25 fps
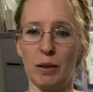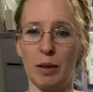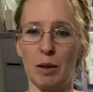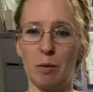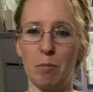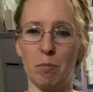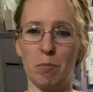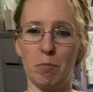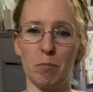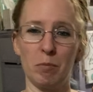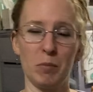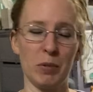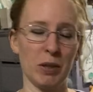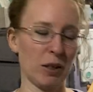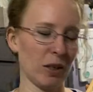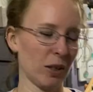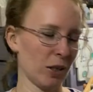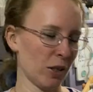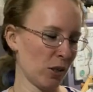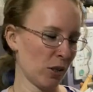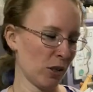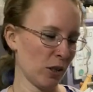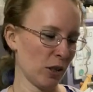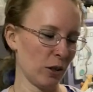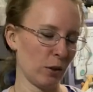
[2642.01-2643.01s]
them
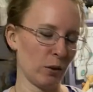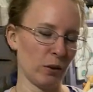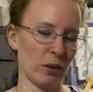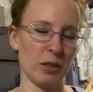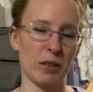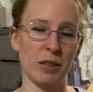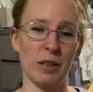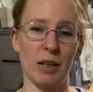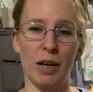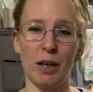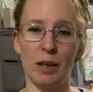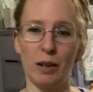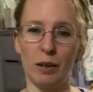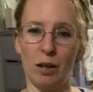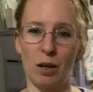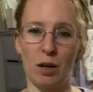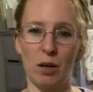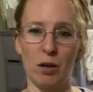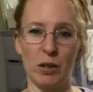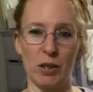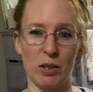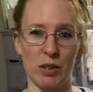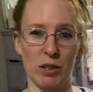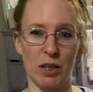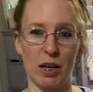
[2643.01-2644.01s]
because, you know, the
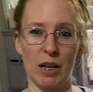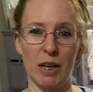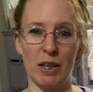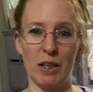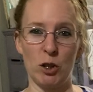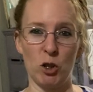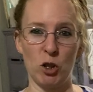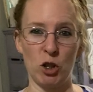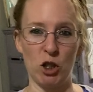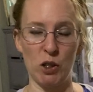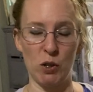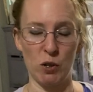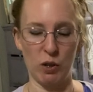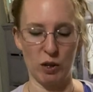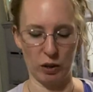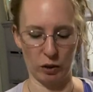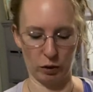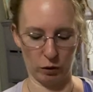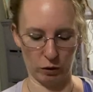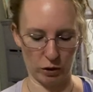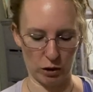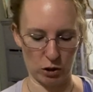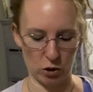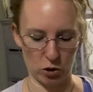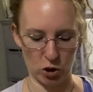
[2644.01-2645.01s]
dialogue is kind of cheesy and
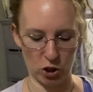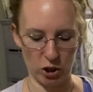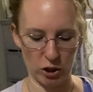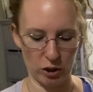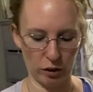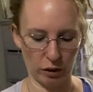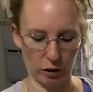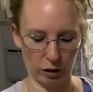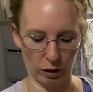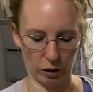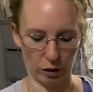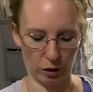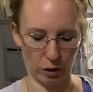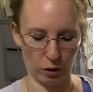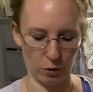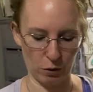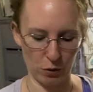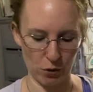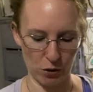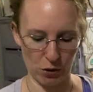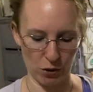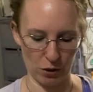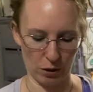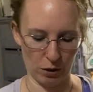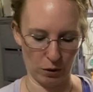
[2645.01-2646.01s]
cringy, you know?
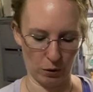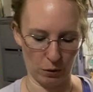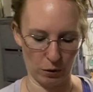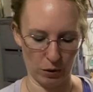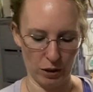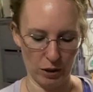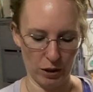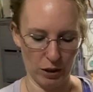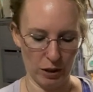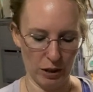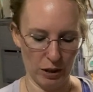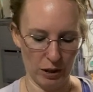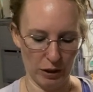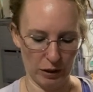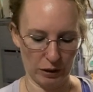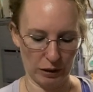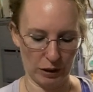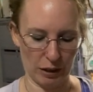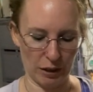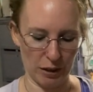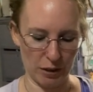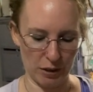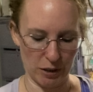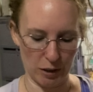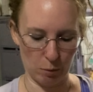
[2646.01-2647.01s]
So a
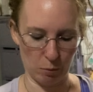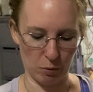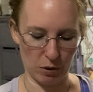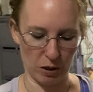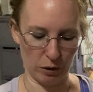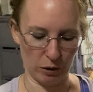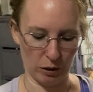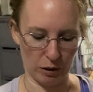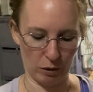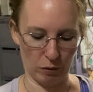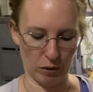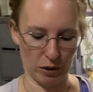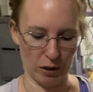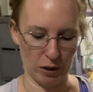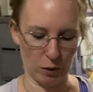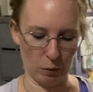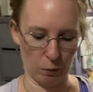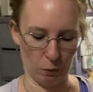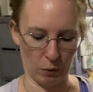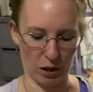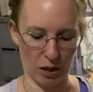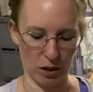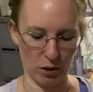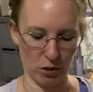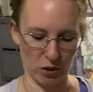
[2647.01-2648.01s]
lot of times I don't even need to
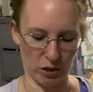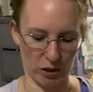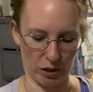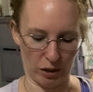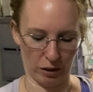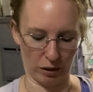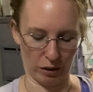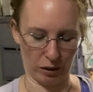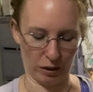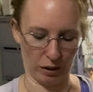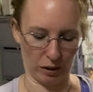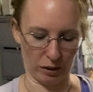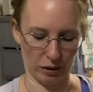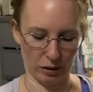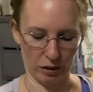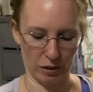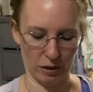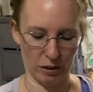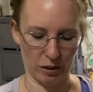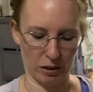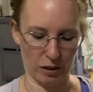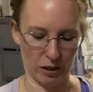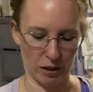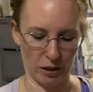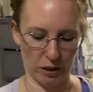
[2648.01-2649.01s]
watch anything.
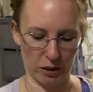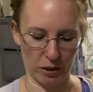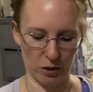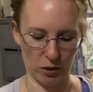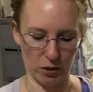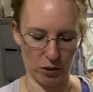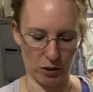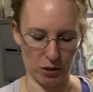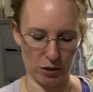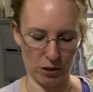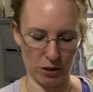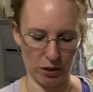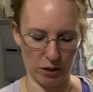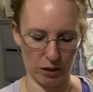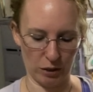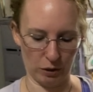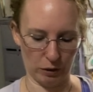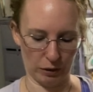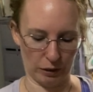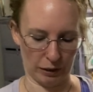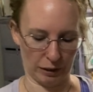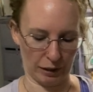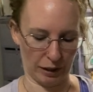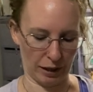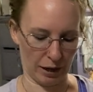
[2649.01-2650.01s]
I can just sit here
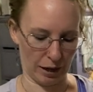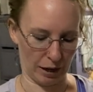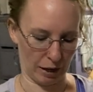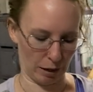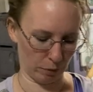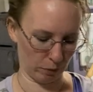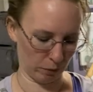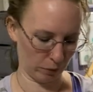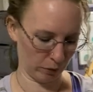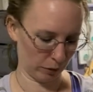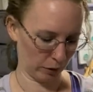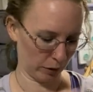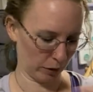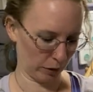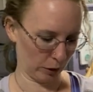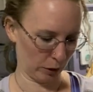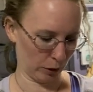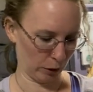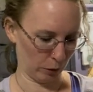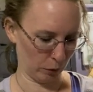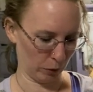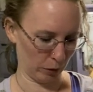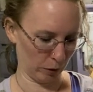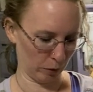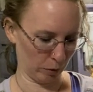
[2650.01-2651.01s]
and laugh, you
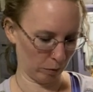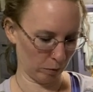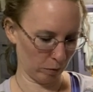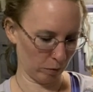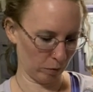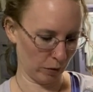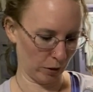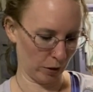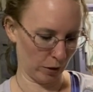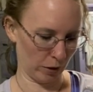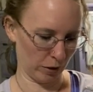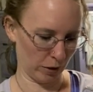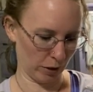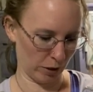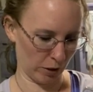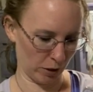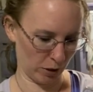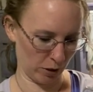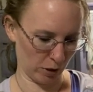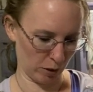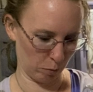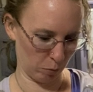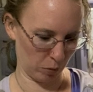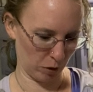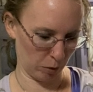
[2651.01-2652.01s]
know, at the things
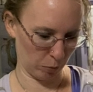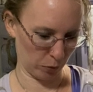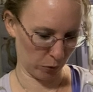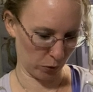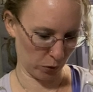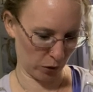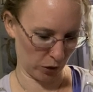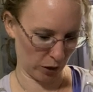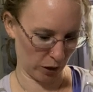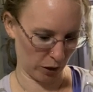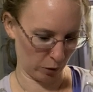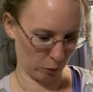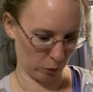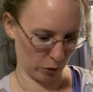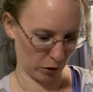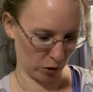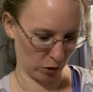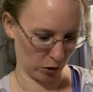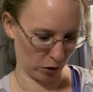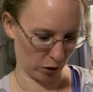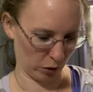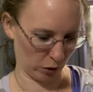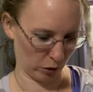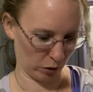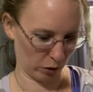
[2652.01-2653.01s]
that people say to each
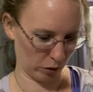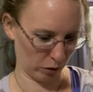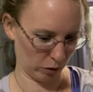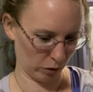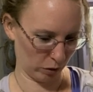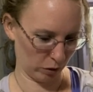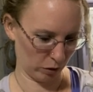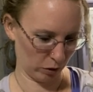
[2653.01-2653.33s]
other.